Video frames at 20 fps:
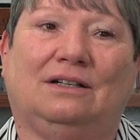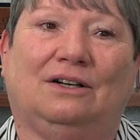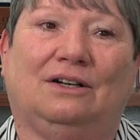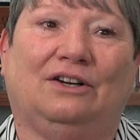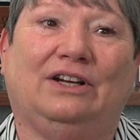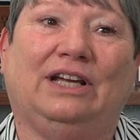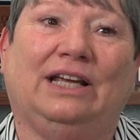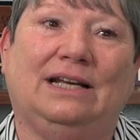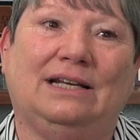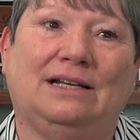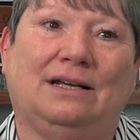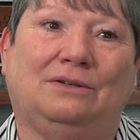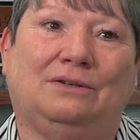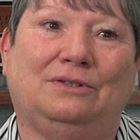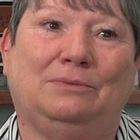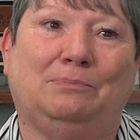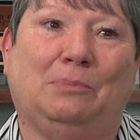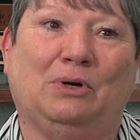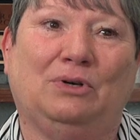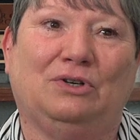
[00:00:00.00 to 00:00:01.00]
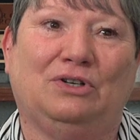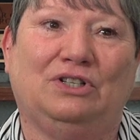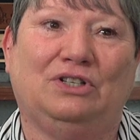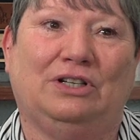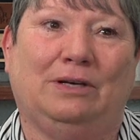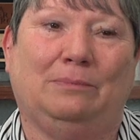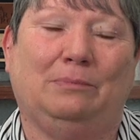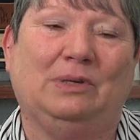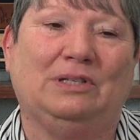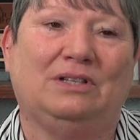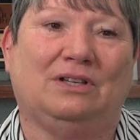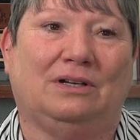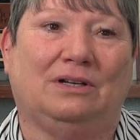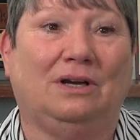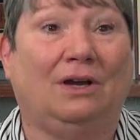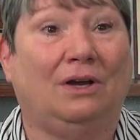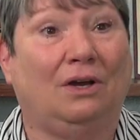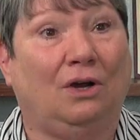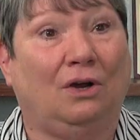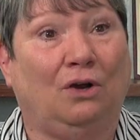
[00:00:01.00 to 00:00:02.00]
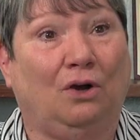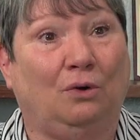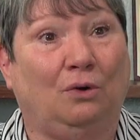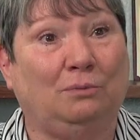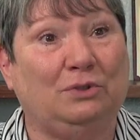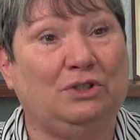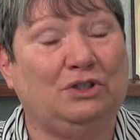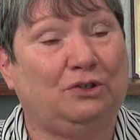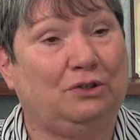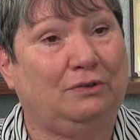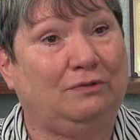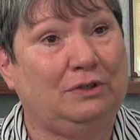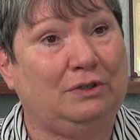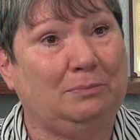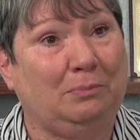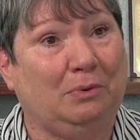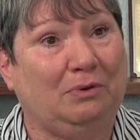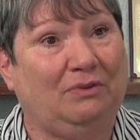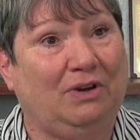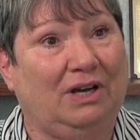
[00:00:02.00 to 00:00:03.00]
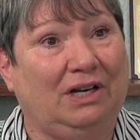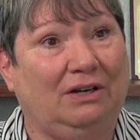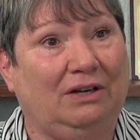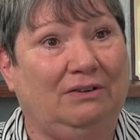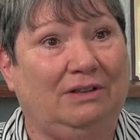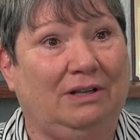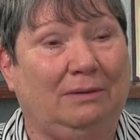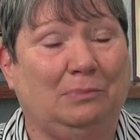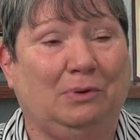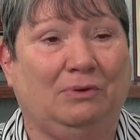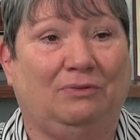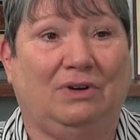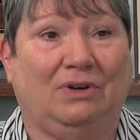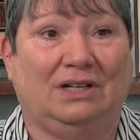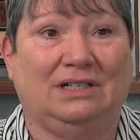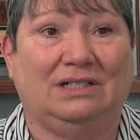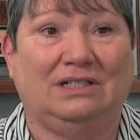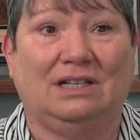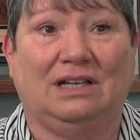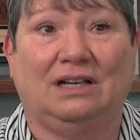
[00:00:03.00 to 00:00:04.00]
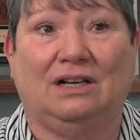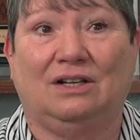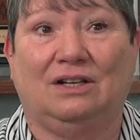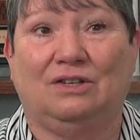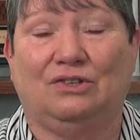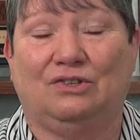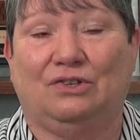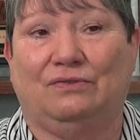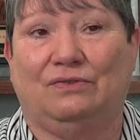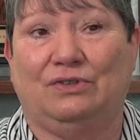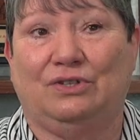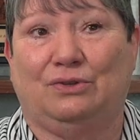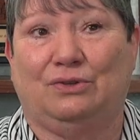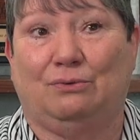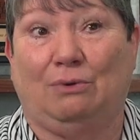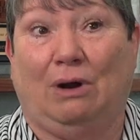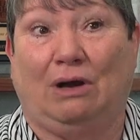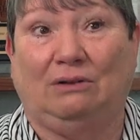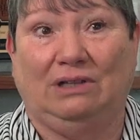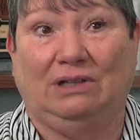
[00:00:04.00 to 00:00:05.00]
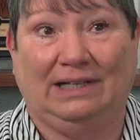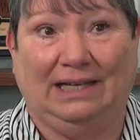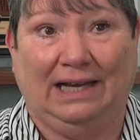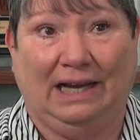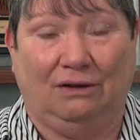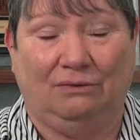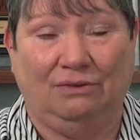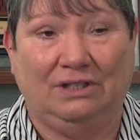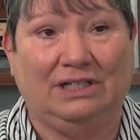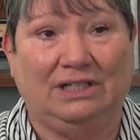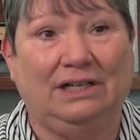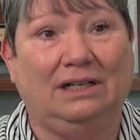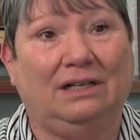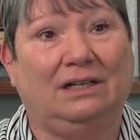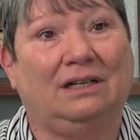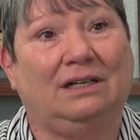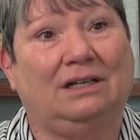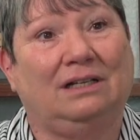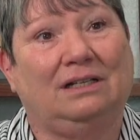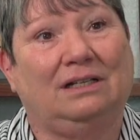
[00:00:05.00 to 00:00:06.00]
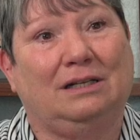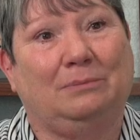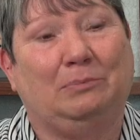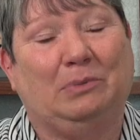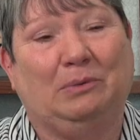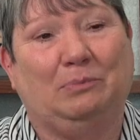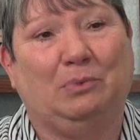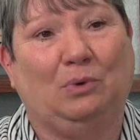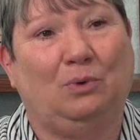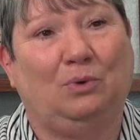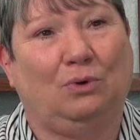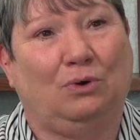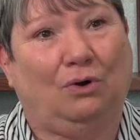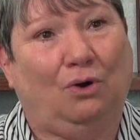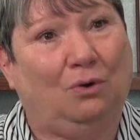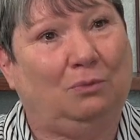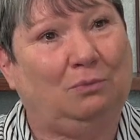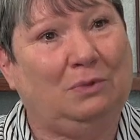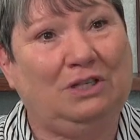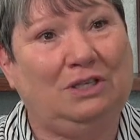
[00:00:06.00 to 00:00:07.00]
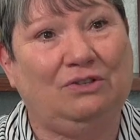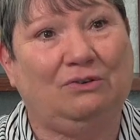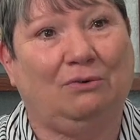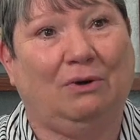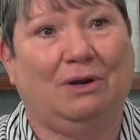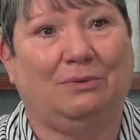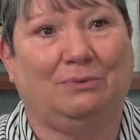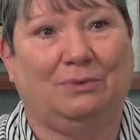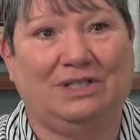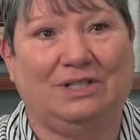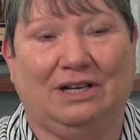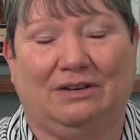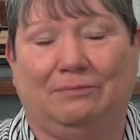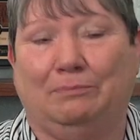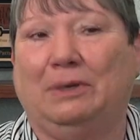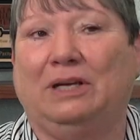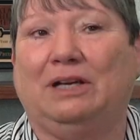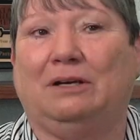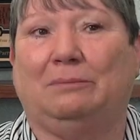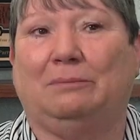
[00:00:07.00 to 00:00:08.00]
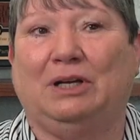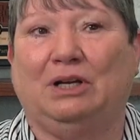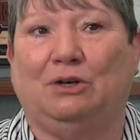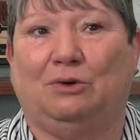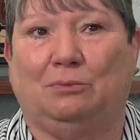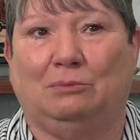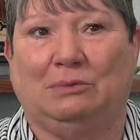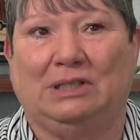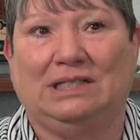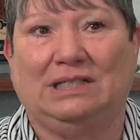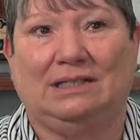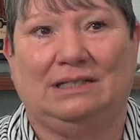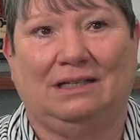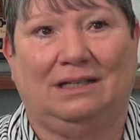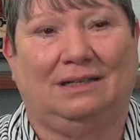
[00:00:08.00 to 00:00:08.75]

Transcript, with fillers: Our Arcata House Partnership is a homeless service provider that provides service throughout the county to people who are homeless or at risk of becoming homeless.